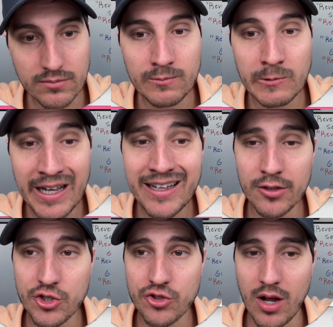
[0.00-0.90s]
I
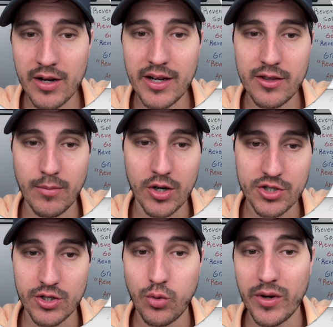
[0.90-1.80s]
held strong in the March
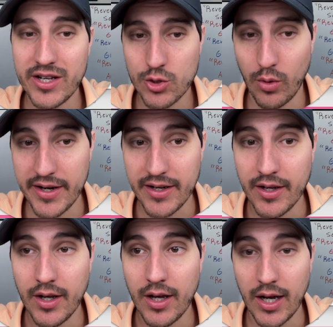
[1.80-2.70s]
of 2020
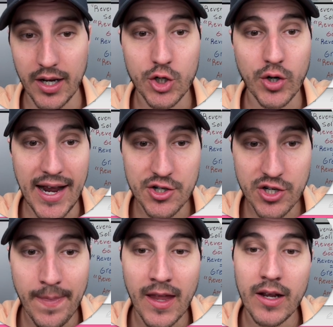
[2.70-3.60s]
crash.
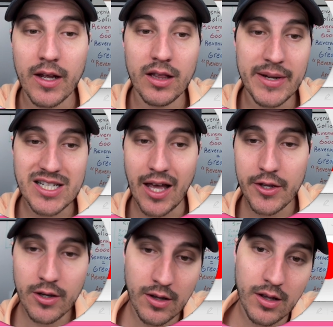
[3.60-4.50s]
Let me tell
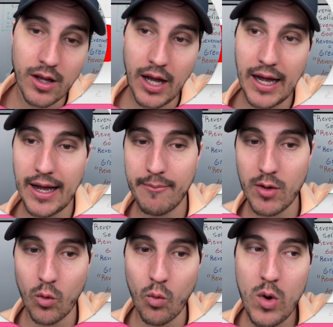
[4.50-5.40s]
you,
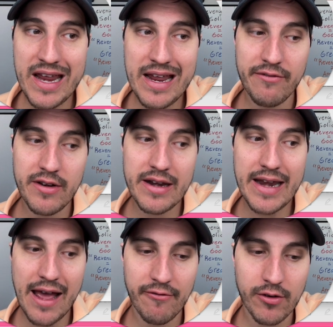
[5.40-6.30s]
we have
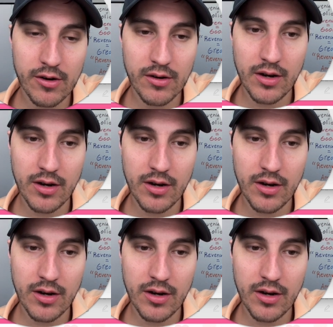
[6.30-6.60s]
never